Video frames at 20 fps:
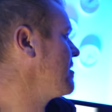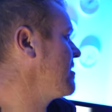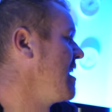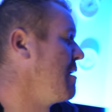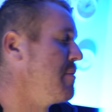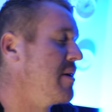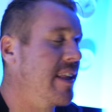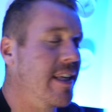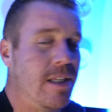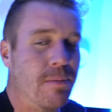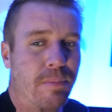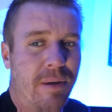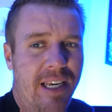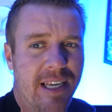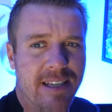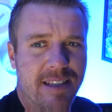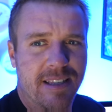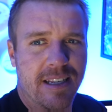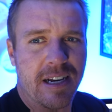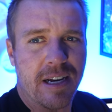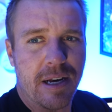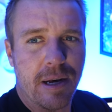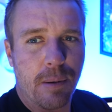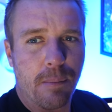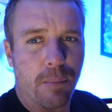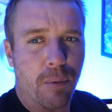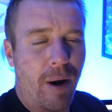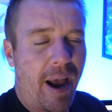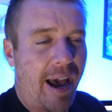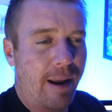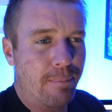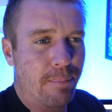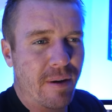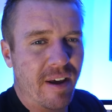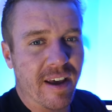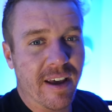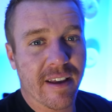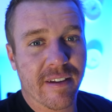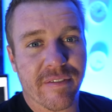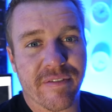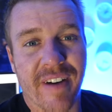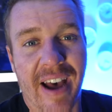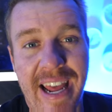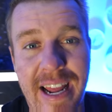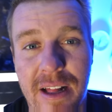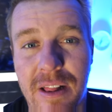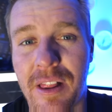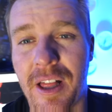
Sent me this piece, Brad Pitt, Fight